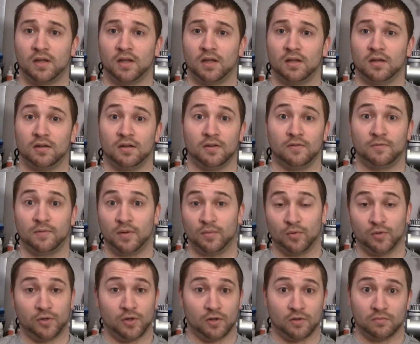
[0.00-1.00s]
and if
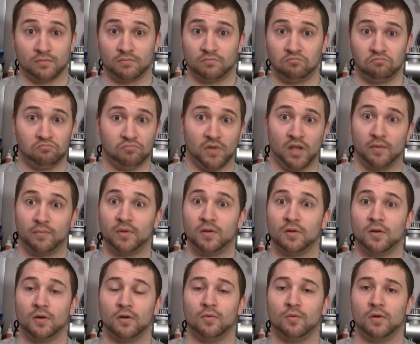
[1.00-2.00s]
people don't let me
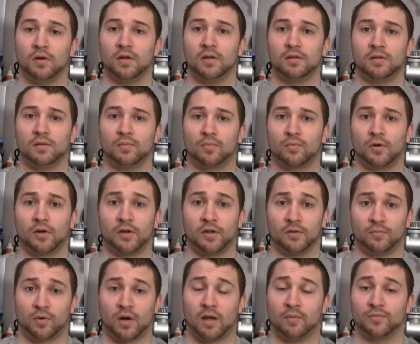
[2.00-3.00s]
know what
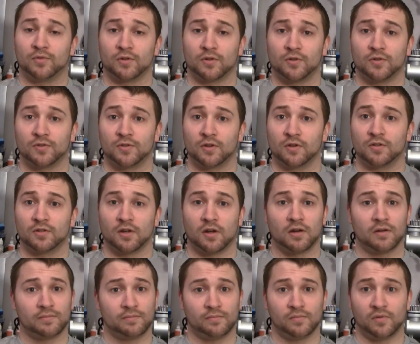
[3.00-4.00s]
the problems or concerns
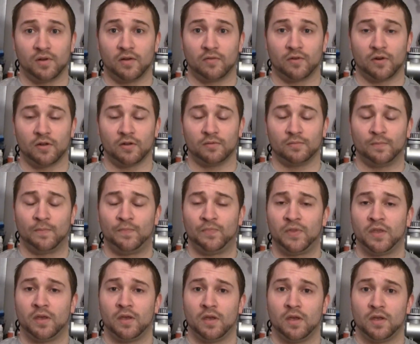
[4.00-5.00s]
are, I'll never know.
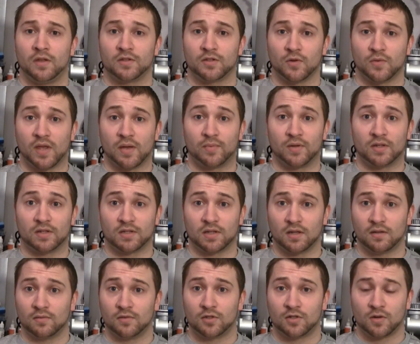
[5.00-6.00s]
So with that being
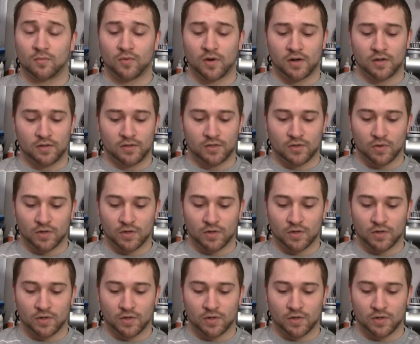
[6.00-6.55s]
said, let's jump right into these